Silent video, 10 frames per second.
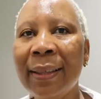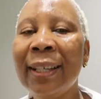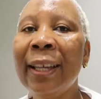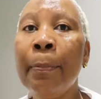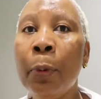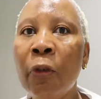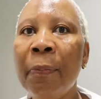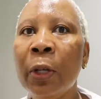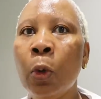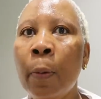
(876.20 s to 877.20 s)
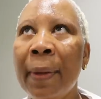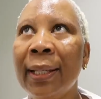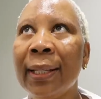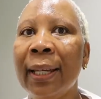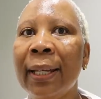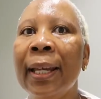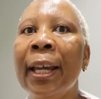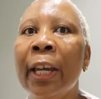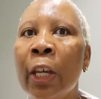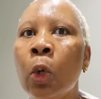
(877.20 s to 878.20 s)
there's improvement on my
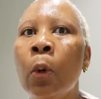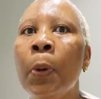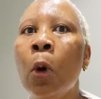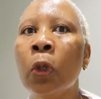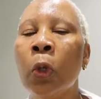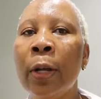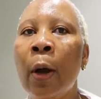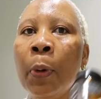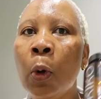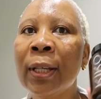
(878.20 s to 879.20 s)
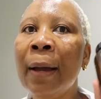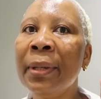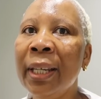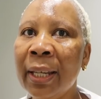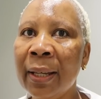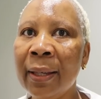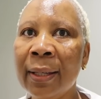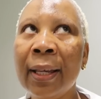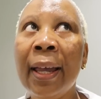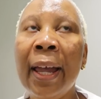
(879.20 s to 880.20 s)
skin, it could be also now because I'm taking
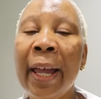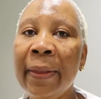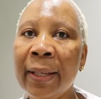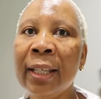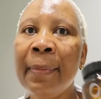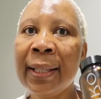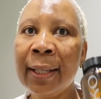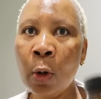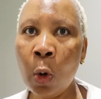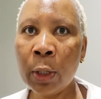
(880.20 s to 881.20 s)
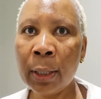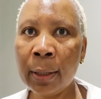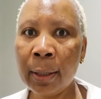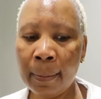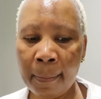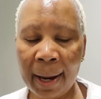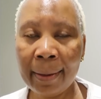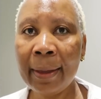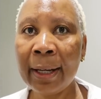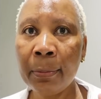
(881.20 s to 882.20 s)
this. And this is my second
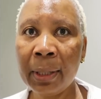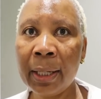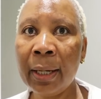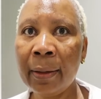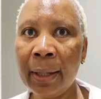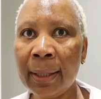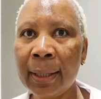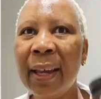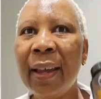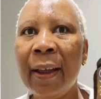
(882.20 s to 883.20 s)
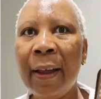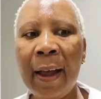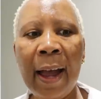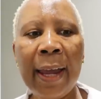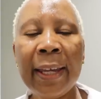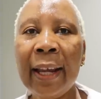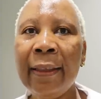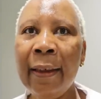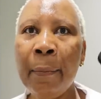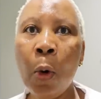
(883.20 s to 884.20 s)
month that I'm taking this. I
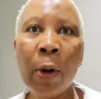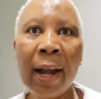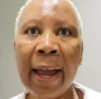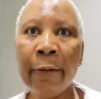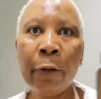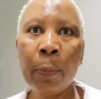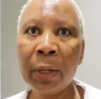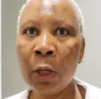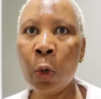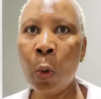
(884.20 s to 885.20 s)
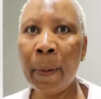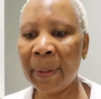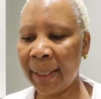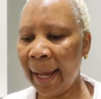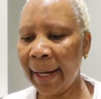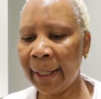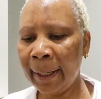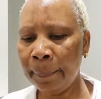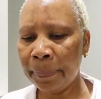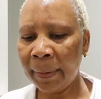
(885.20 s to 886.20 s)
get them online from Kiko website.
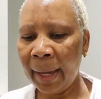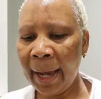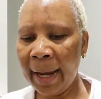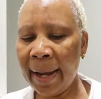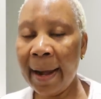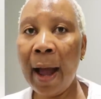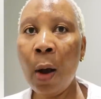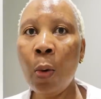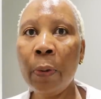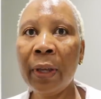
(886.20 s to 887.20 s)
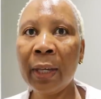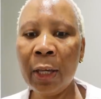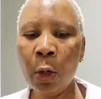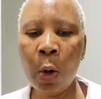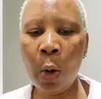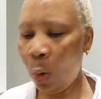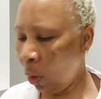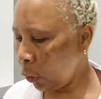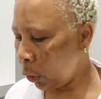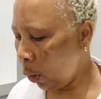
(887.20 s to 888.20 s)
And now Kiko
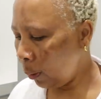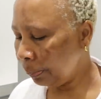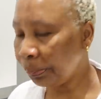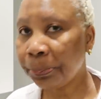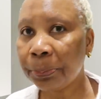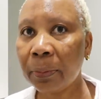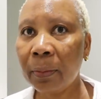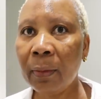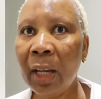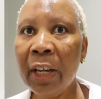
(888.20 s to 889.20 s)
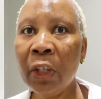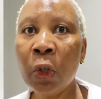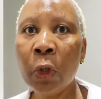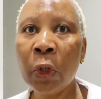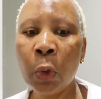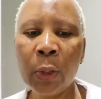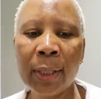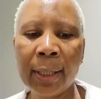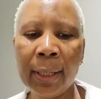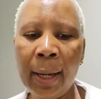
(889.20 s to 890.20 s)
also
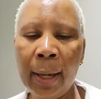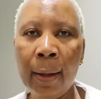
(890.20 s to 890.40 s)
introduced